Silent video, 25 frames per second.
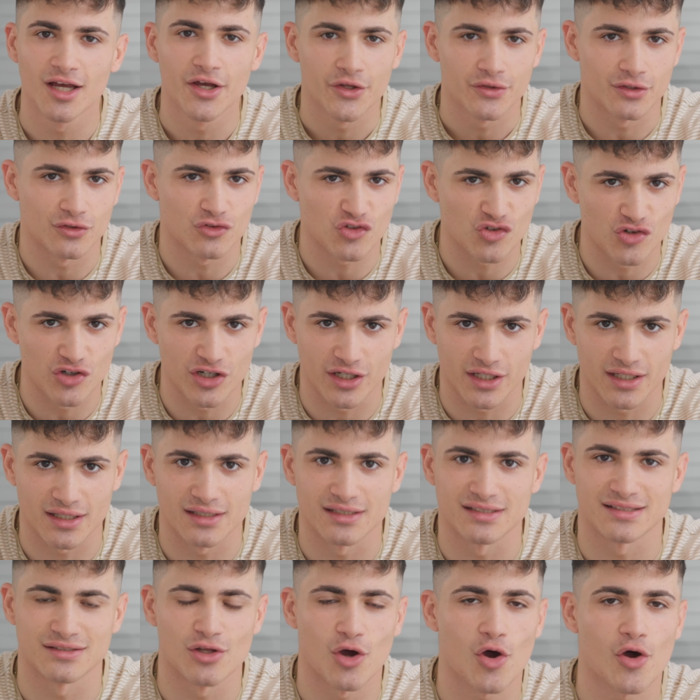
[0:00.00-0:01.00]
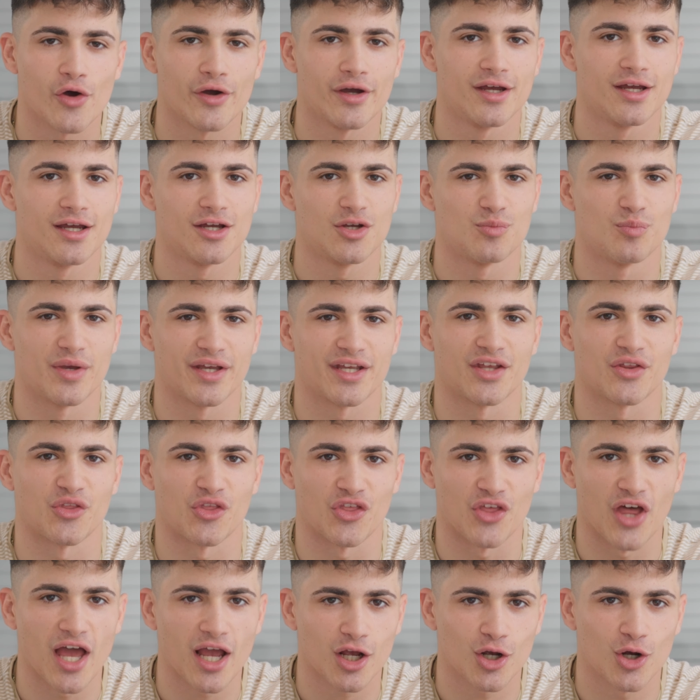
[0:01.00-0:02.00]
the trick is not making
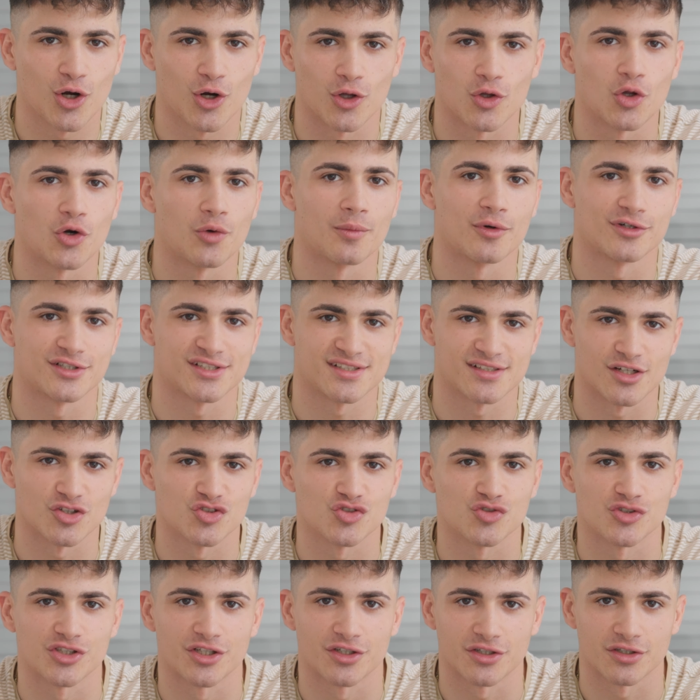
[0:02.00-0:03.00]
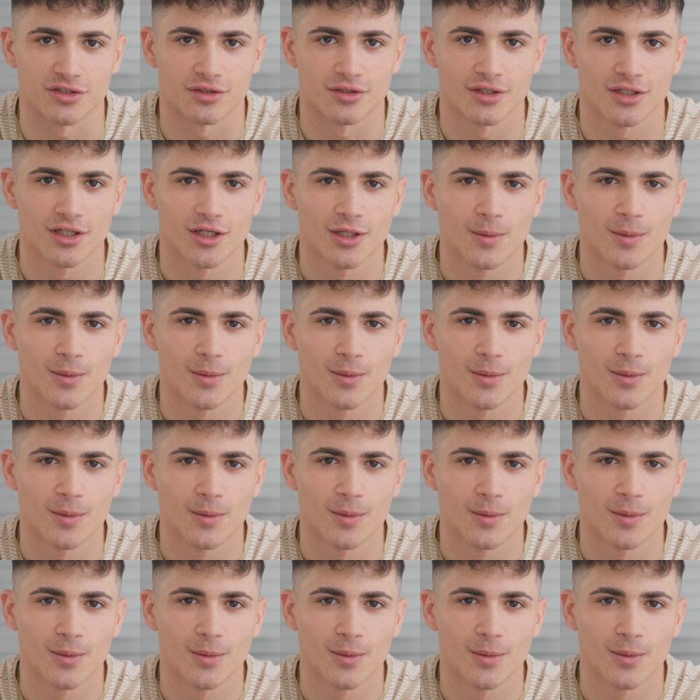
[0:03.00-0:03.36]
that color more saturated,